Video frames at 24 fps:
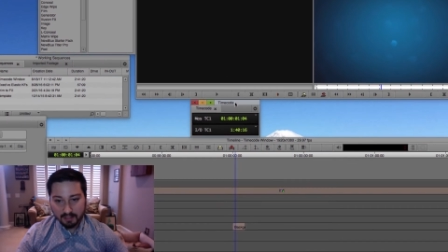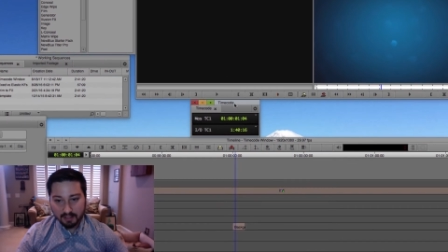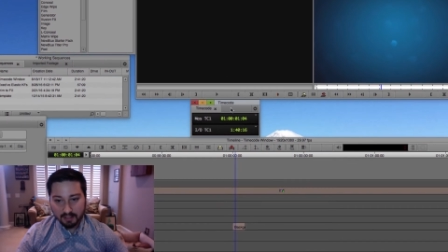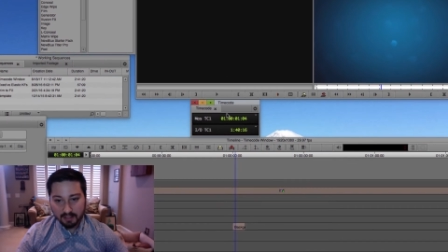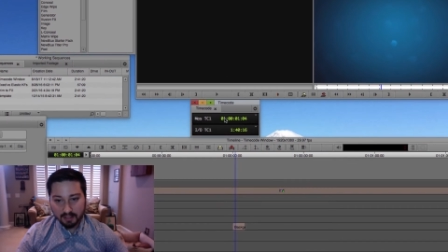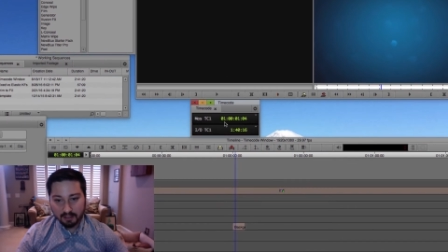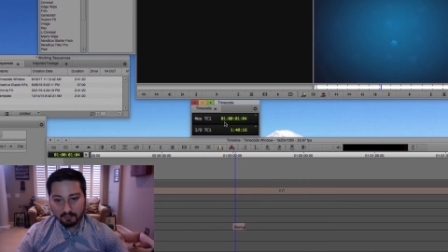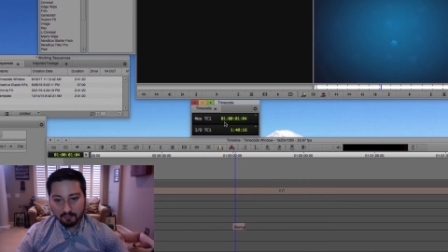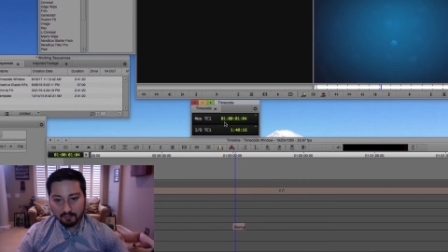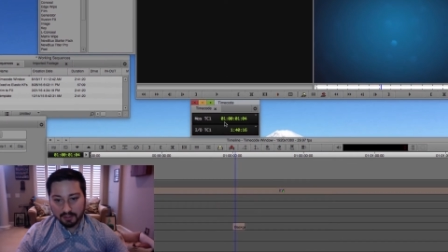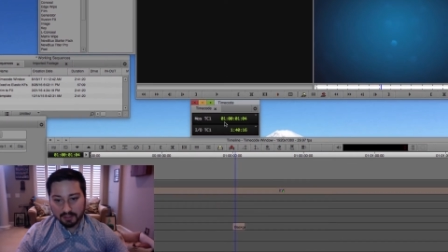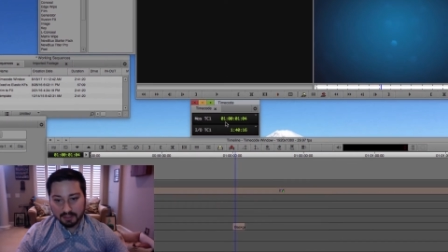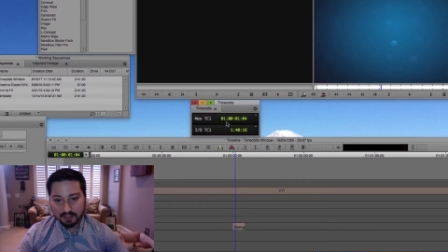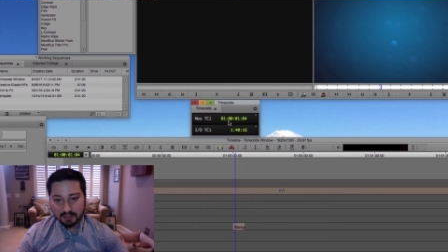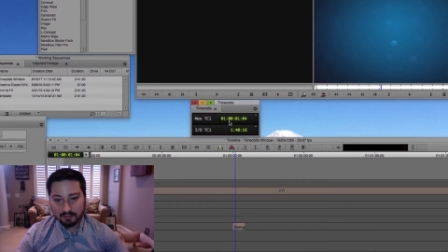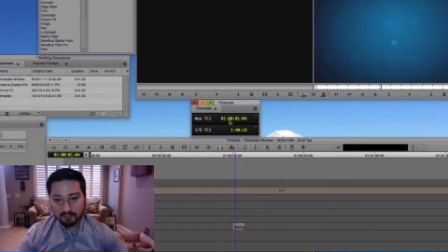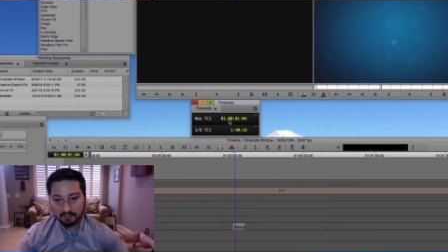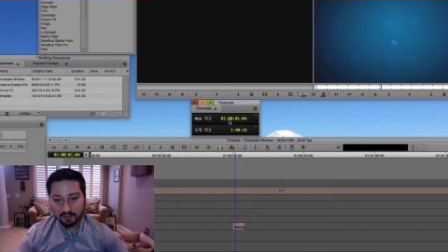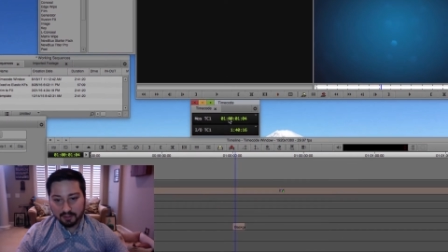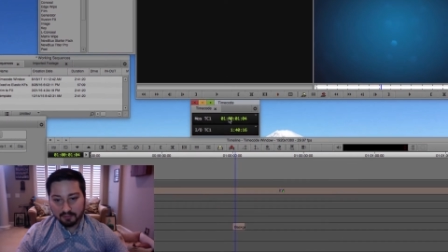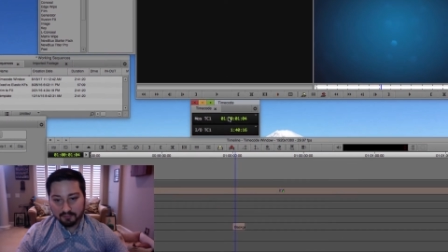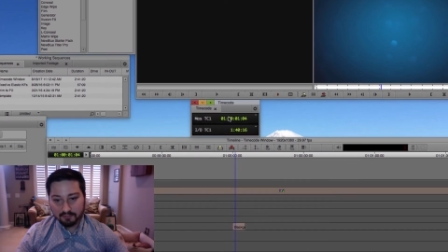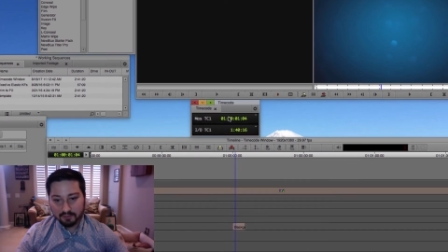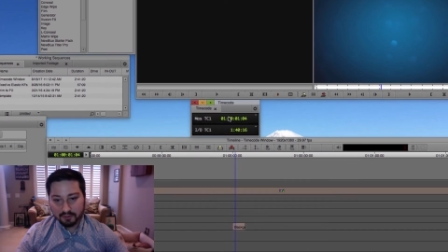and we can see
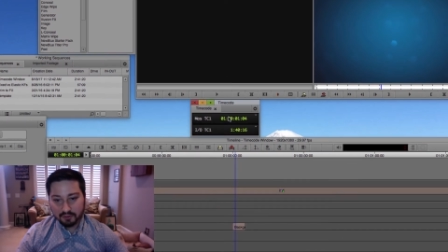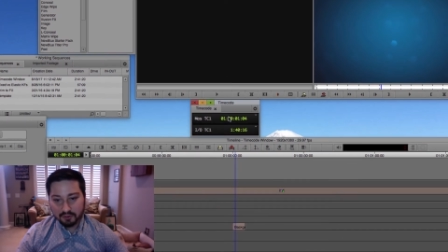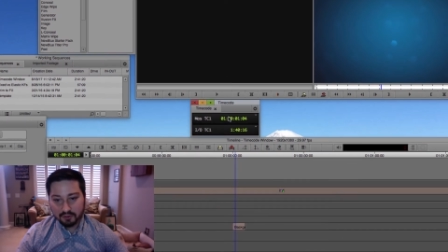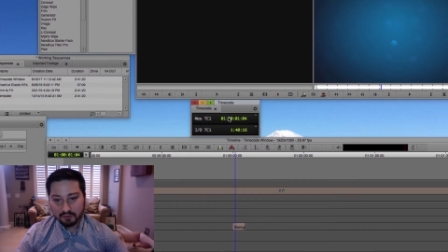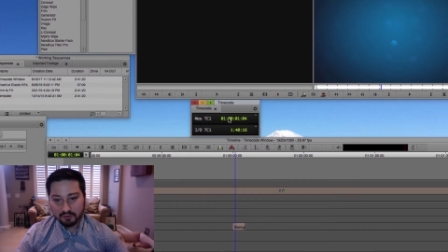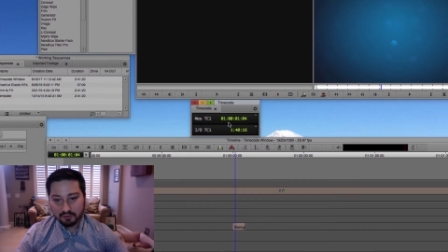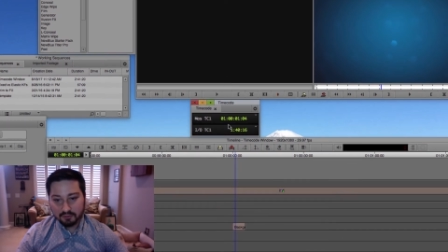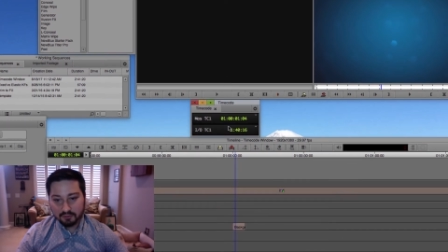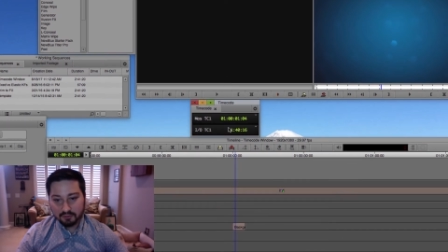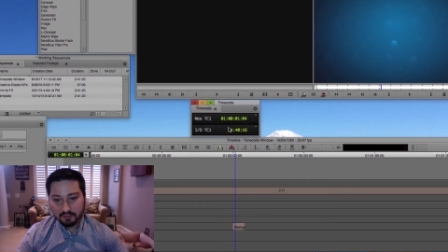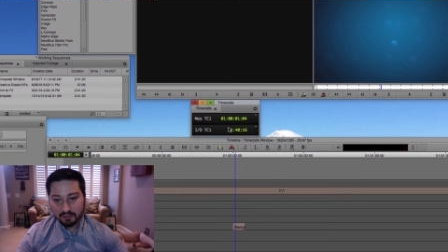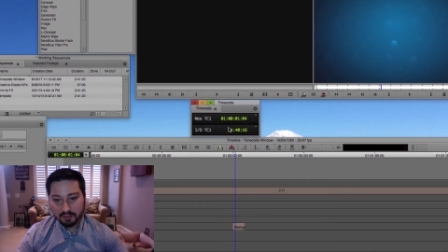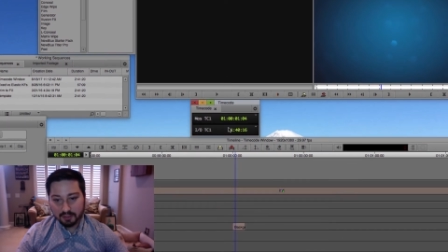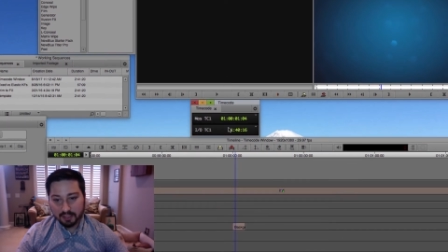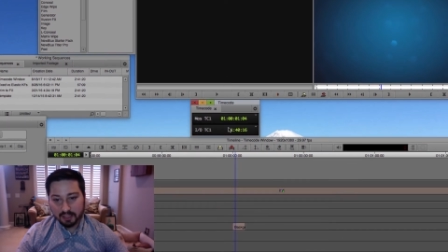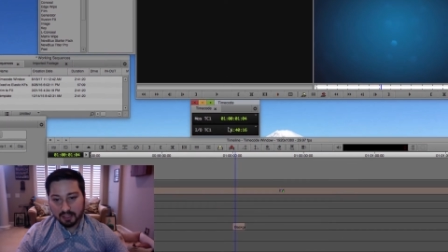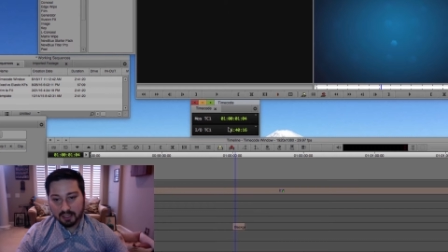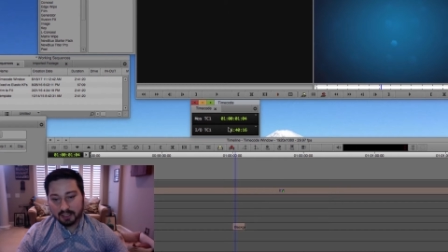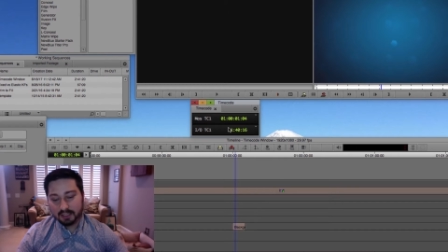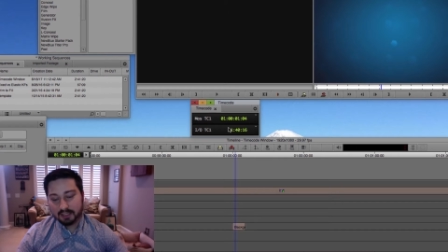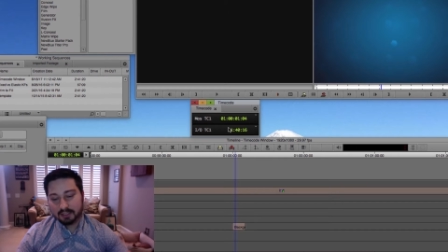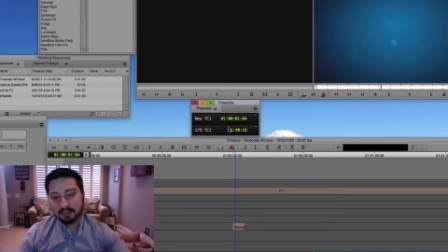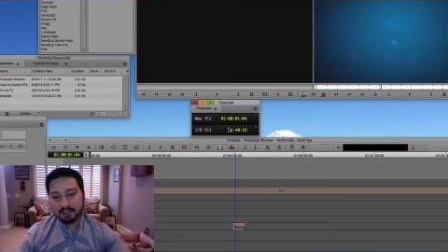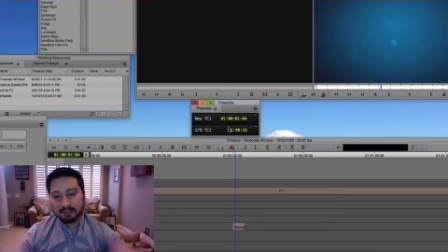we have two
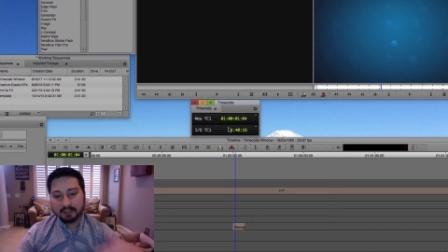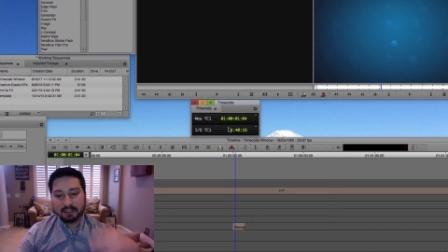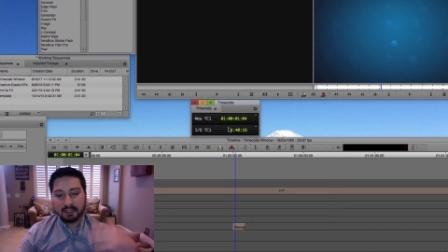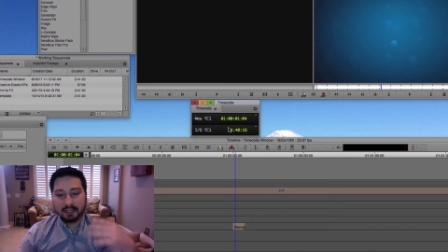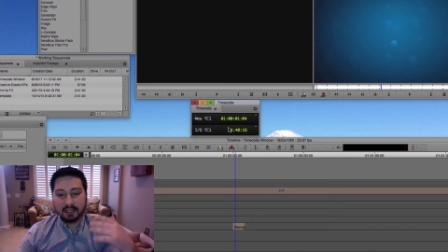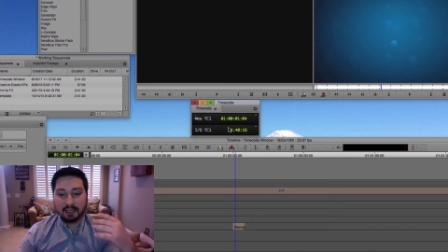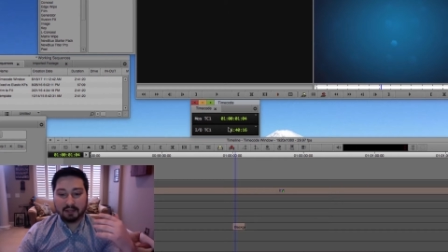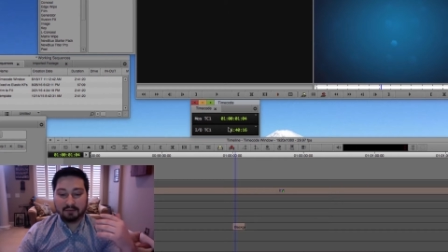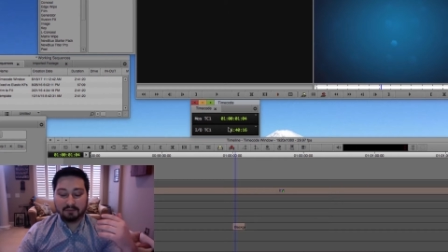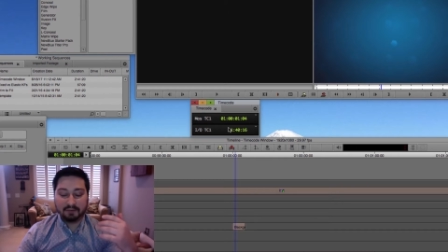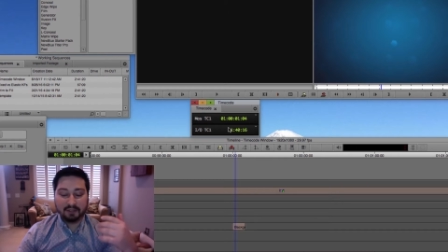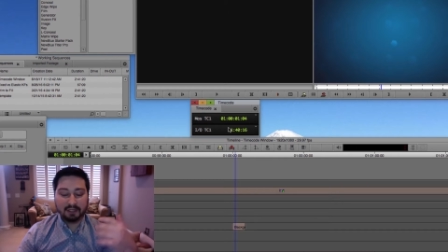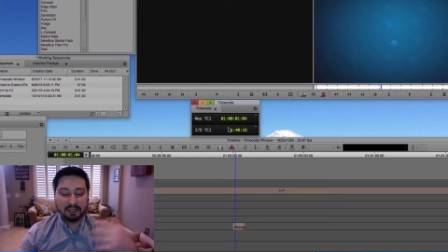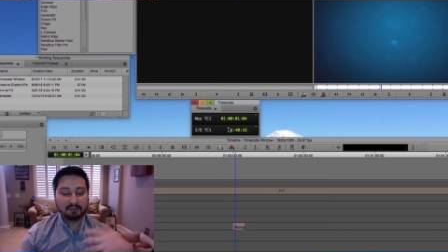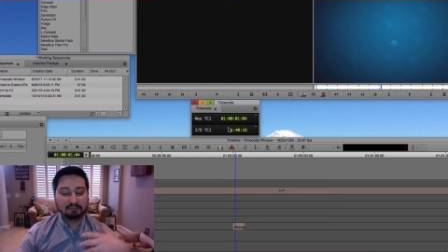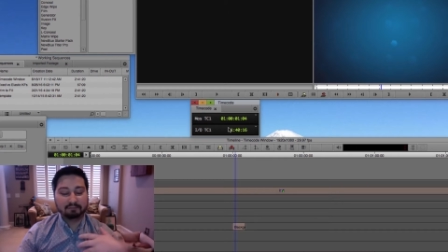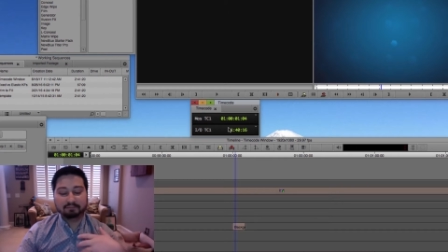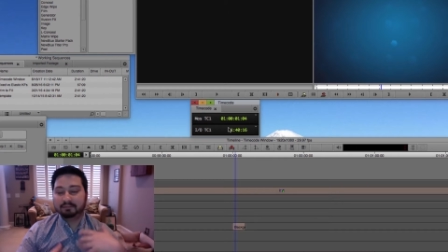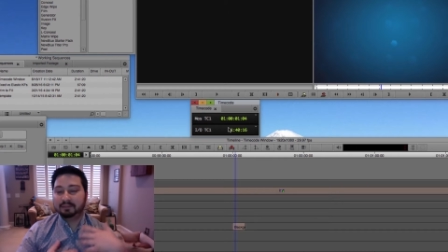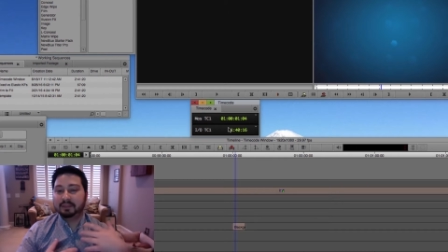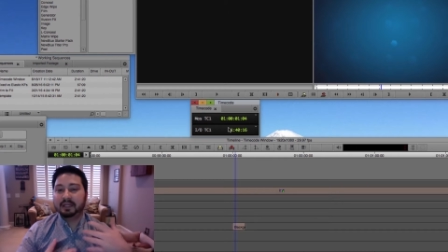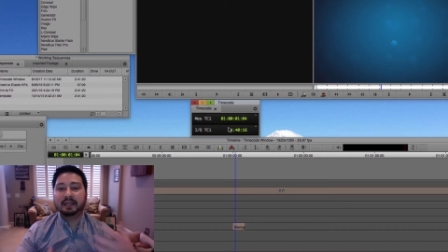lines of um,